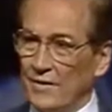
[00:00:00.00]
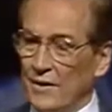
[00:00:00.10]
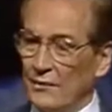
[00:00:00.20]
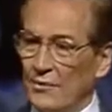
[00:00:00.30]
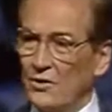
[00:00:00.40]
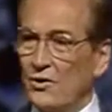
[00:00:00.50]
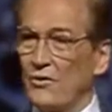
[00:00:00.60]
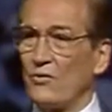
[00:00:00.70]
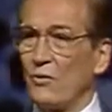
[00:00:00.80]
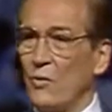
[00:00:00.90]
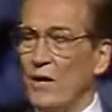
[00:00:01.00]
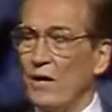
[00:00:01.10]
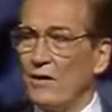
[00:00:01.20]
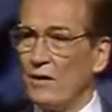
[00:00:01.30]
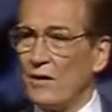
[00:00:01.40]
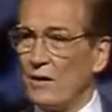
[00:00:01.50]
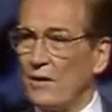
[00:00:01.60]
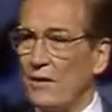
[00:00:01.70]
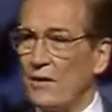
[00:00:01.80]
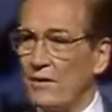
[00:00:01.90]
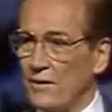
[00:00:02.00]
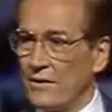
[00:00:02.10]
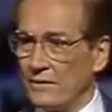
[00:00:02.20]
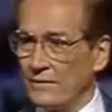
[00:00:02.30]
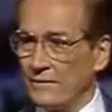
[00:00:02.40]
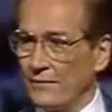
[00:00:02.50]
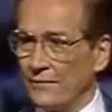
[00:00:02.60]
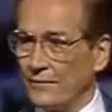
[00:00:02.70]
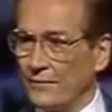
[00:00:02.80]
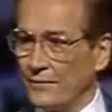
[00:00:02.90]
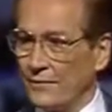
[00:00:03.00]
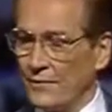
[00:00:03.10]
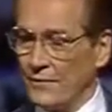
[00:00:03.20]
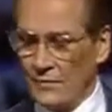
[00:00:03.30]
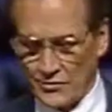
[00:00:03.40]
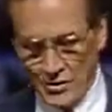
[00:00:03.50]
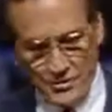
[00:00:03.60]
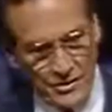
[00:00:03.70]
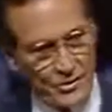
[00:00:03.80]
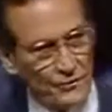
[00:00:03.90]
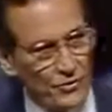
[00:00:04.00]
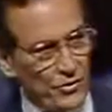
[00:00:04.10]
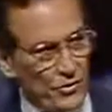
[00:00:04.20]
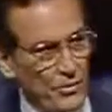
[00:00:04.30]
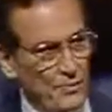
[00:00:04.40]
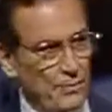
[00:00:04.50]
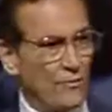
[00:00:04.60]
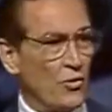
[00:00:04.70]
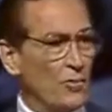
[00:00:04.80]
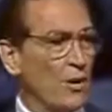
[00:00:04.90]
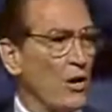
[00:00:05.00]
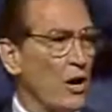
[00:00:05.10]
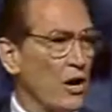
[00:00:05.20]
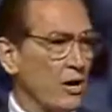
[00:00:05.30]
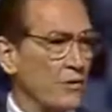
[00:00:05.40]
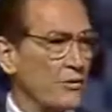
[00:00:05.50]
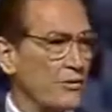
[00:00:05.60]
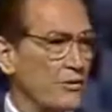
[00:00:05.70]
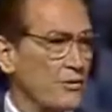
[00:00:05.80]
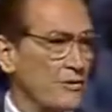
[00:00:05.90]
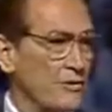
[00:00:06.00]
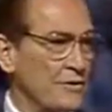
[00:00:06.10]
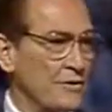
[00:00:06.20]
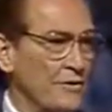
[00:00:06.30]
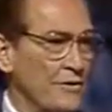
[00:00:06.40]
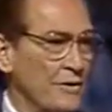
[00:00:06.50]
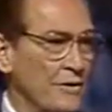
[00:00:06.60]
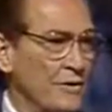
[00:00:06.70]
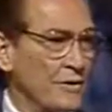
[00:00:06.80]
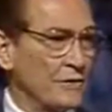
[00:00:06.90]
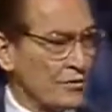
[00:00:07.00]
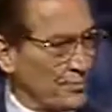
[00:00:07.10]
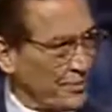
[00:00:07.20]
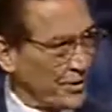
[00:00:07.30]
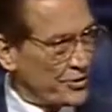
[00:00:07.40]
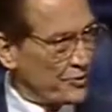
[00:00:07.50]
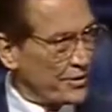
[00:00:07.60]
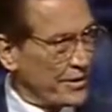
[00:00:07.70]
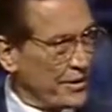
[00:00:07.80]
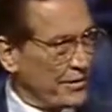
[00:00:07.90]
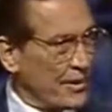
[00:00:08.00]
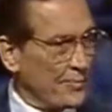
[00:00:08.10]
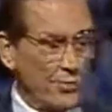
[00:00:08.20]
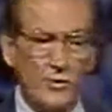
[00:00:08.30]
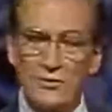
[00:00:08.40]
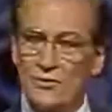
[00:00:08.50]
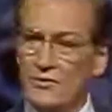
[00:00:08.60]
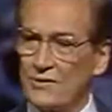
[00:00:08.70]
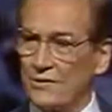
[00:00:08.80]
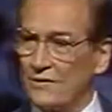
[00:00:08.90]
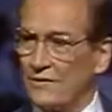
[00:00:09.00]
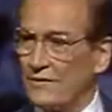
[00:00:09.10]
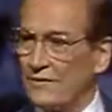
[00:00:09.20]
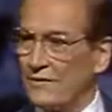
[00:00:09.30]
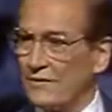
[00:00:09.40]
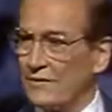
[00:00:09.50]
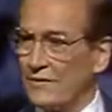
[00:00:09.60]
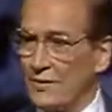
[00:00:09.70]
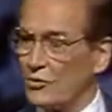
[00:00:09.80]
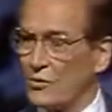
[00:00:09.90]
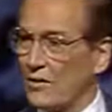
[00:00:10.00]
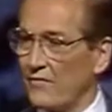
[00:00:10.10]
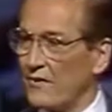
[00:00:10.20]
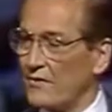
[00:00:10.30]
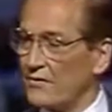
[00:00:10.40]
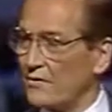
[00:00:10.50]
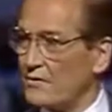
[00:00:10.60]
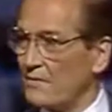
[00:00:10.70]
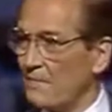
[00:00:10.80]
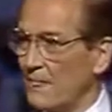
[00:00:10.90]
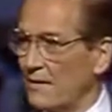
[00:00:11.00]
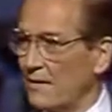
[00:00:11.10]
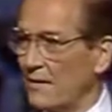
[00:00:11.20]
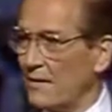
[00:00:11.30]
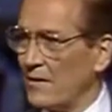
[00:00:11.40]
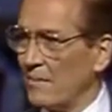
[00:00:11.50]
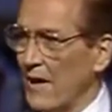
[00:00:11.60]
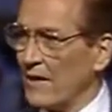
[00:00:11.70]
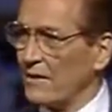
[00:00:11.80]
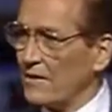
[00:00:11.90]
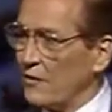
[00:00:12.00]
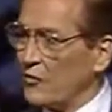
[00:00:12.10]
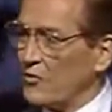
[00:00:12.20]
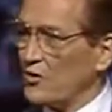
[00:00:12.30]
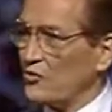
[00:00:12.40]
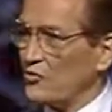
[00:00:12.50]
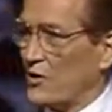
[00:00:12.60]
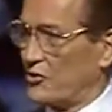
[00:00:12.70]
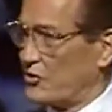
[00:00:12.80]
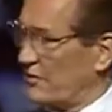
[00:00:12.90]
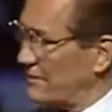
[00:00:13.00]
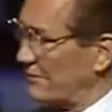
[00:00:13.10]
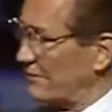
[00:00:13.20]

it was called the Red Army Theater. It was a theater for the performing arts. It was a place where they held operas and cultural events. A magnificent structure